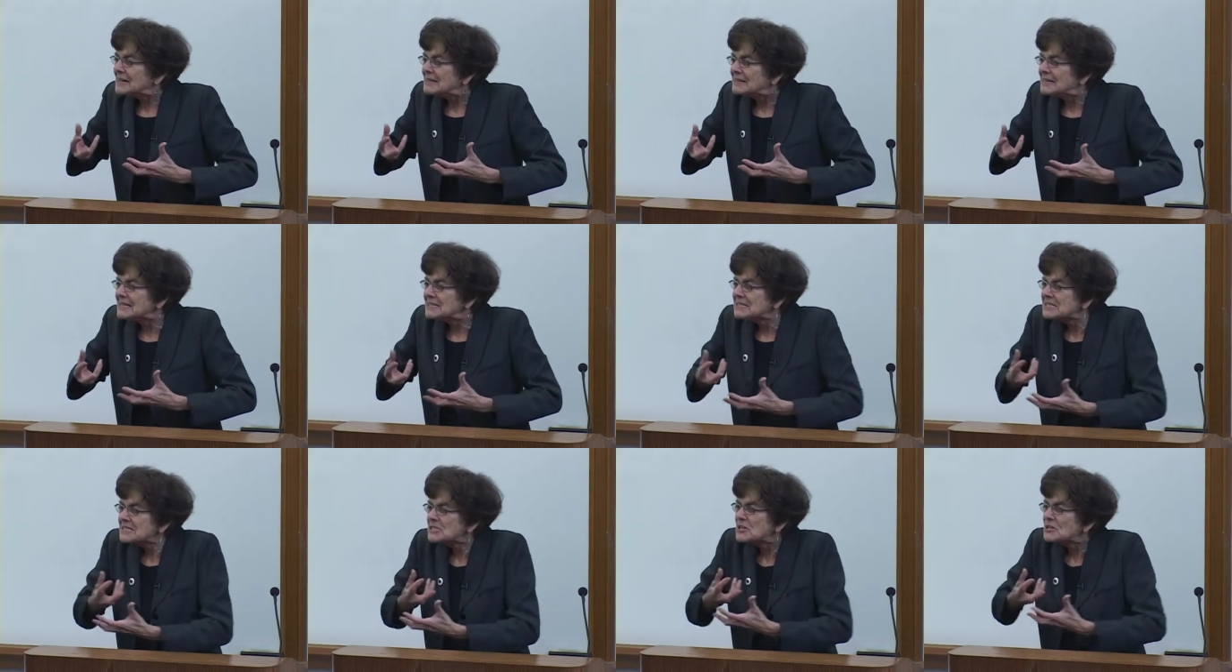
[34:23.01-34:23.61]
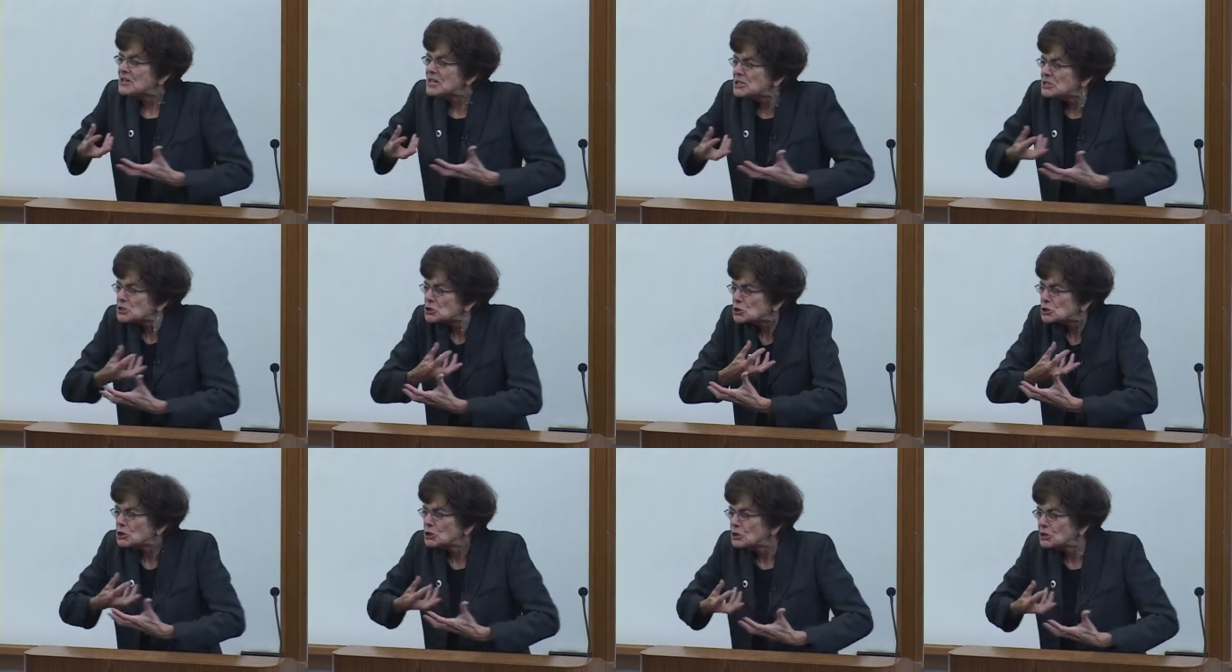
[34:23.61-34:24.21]
This, these
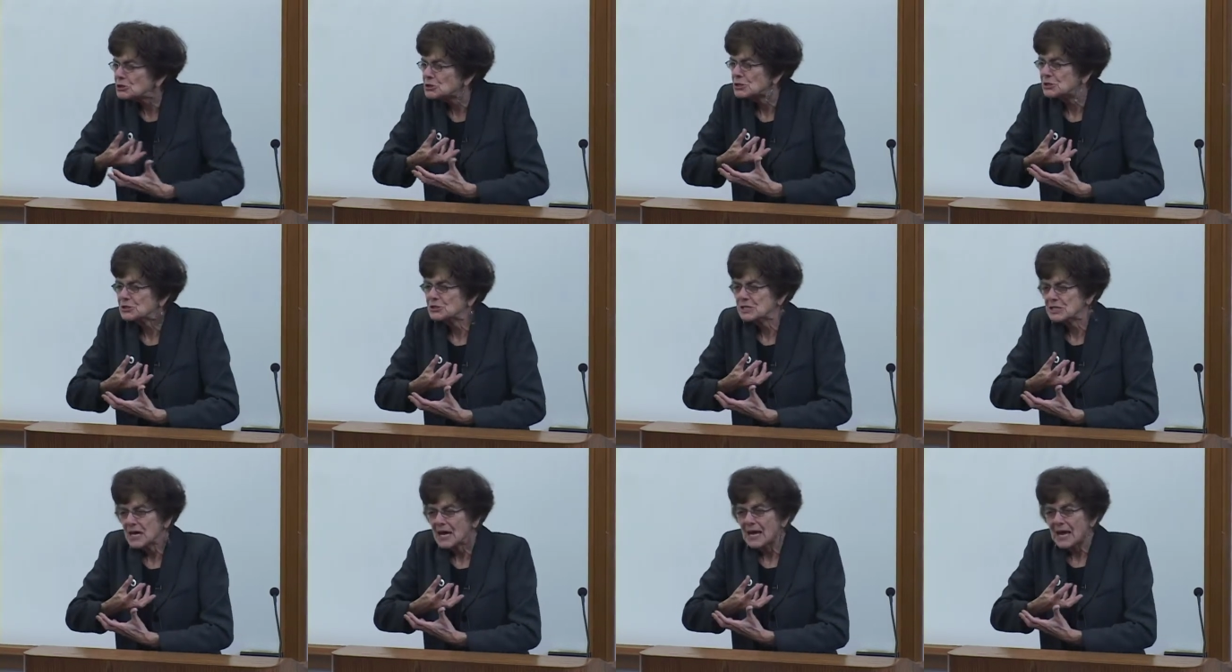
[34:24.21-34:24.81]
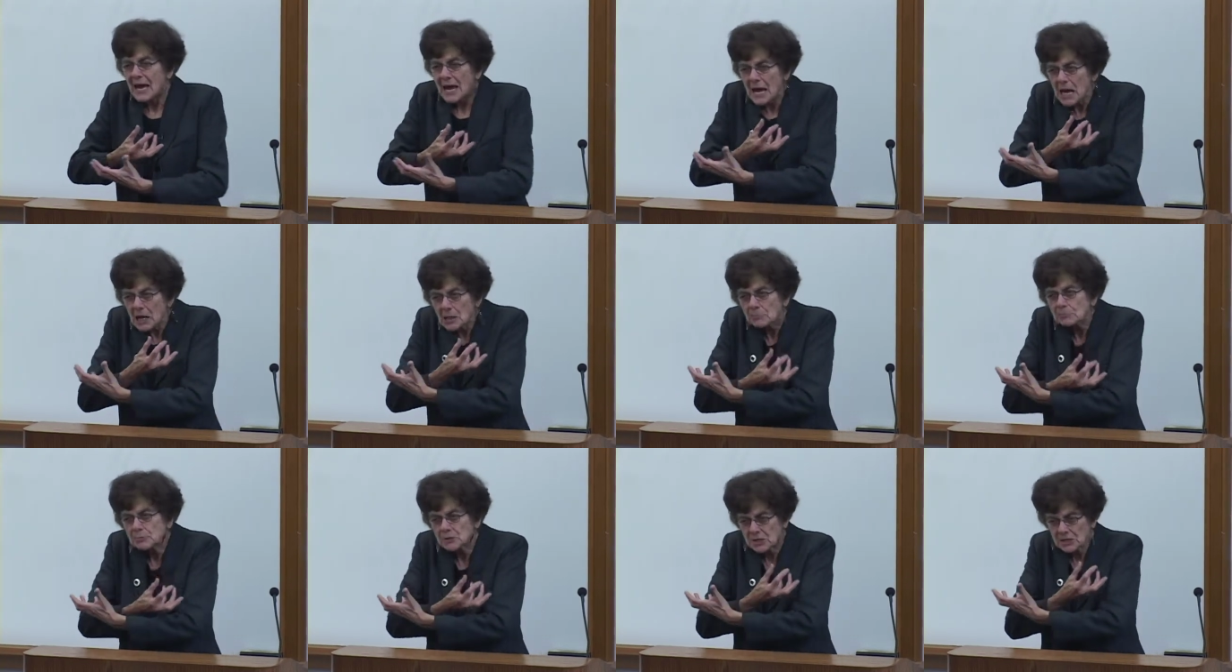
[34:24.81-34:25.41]
churches
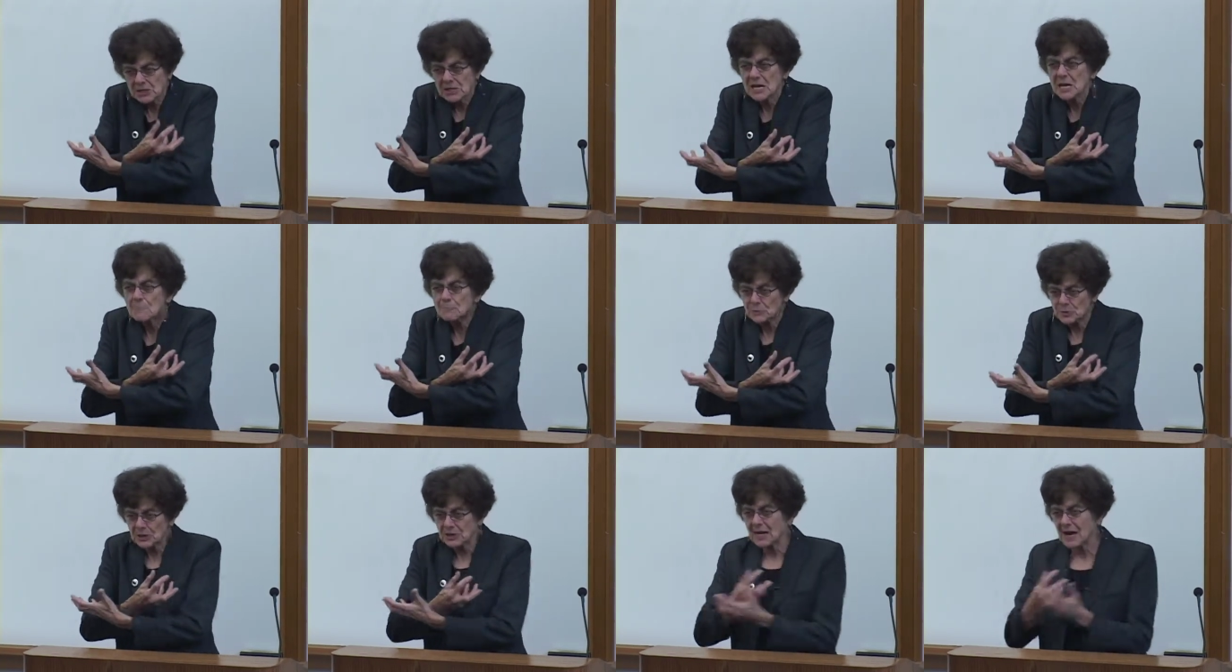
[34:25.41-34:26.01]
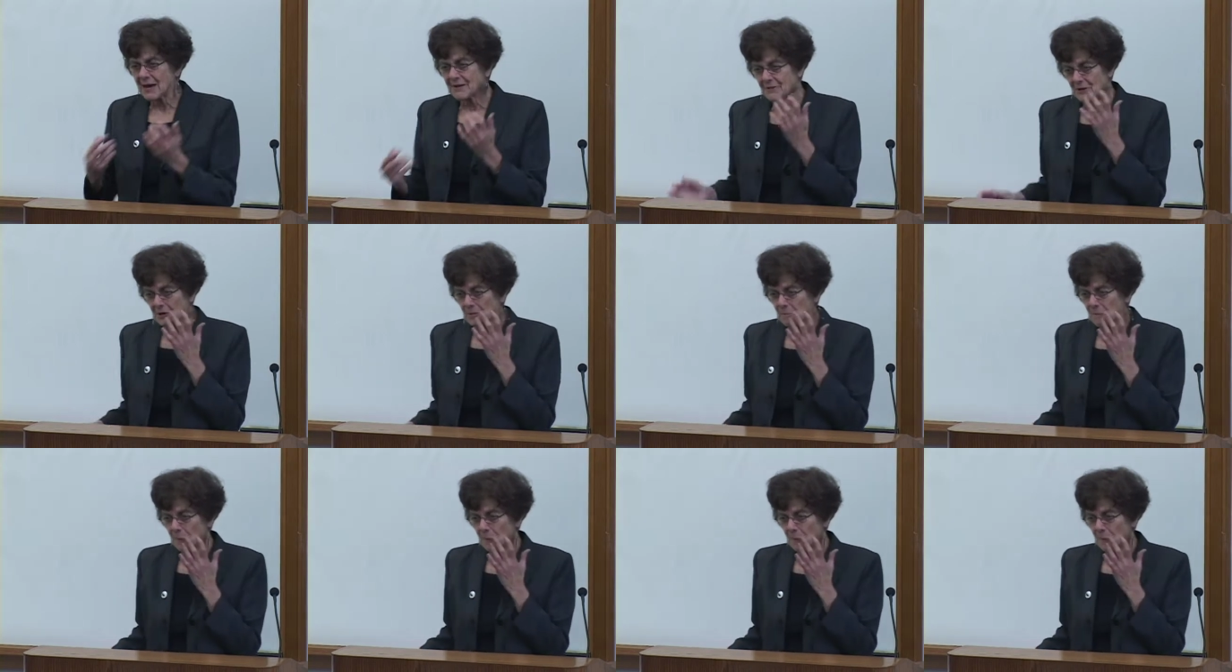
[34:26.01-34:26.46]
helped to keep together